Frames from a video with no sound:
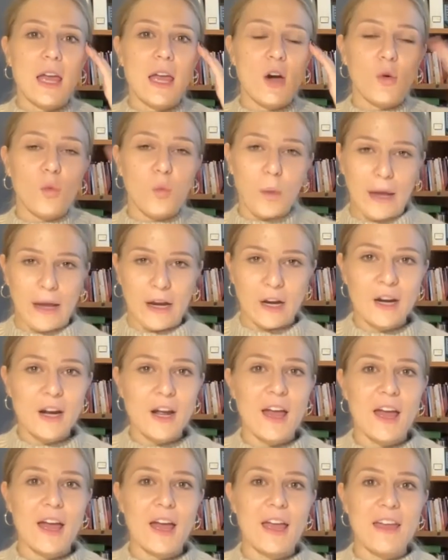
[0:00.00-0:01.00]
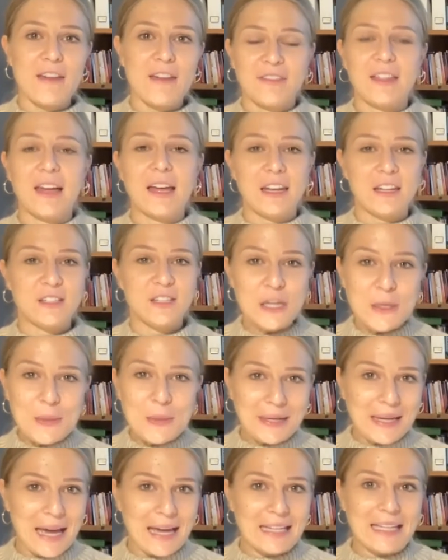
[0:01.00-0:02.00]
aware if that is you
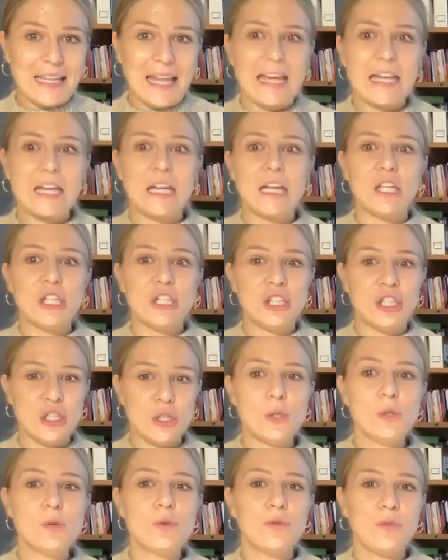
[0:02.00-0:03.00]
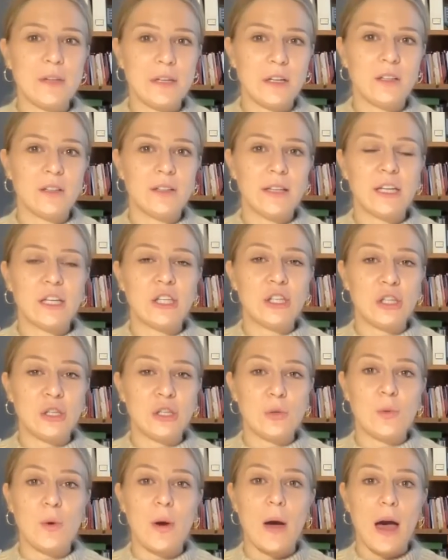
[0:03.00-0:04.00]
again. Like, do you feel like
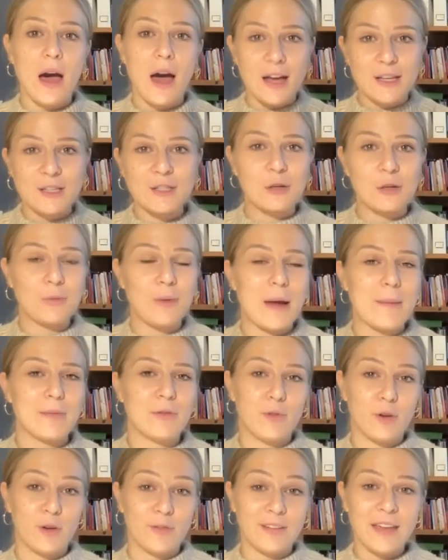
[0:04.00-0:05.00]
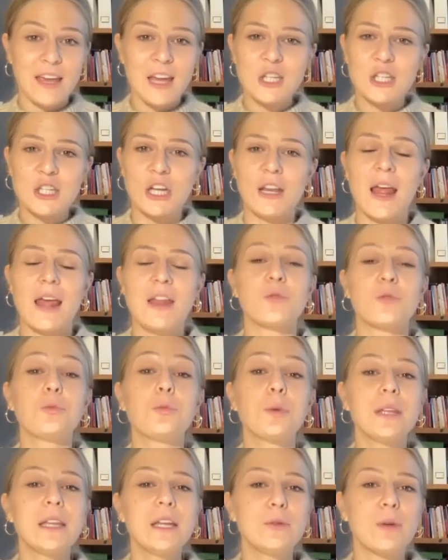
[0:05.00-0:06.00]
you hustle right before vacation? And a
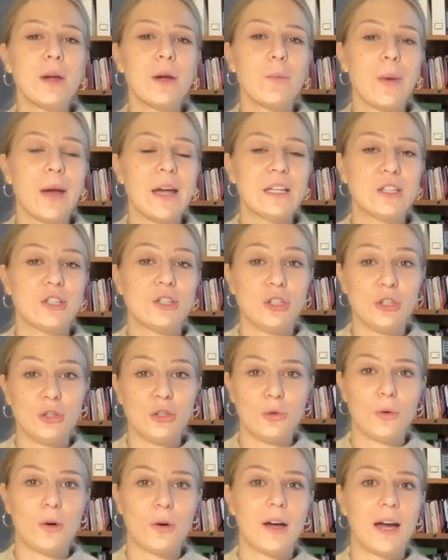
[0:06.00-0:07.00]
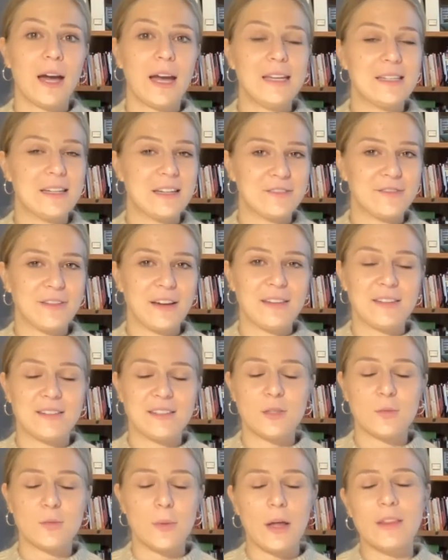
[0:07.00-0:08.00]
really great way to identify this
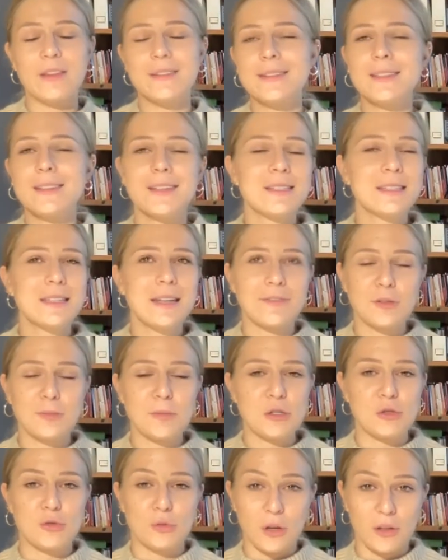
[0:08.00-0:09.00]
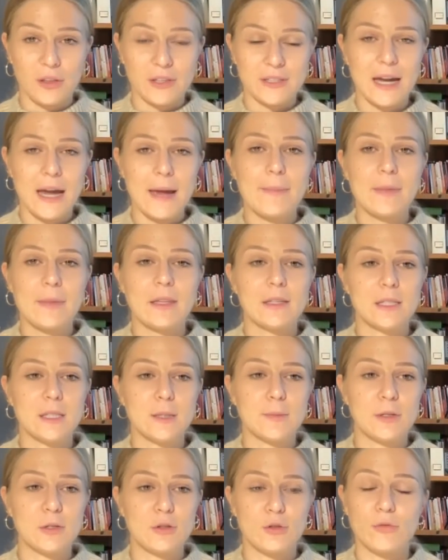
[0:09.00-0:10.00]
as well, this doesn't have to be true all the time, but this has
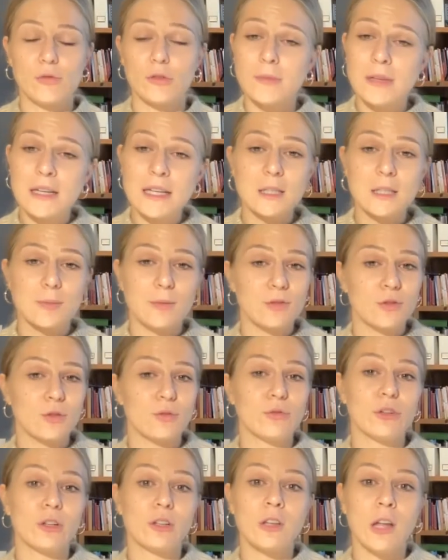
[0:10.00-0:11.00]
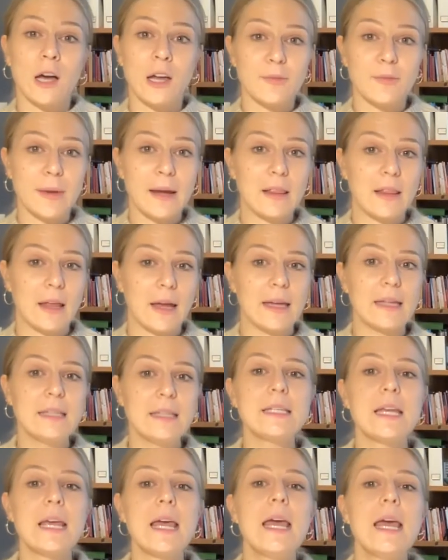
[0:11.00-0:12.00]
been true for me, it's been true for a lot of my
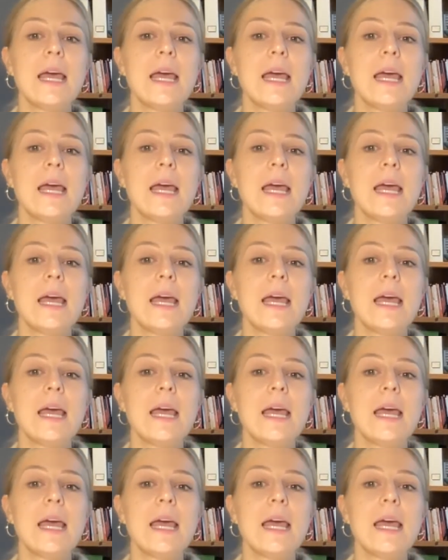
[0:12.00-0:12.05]
clients,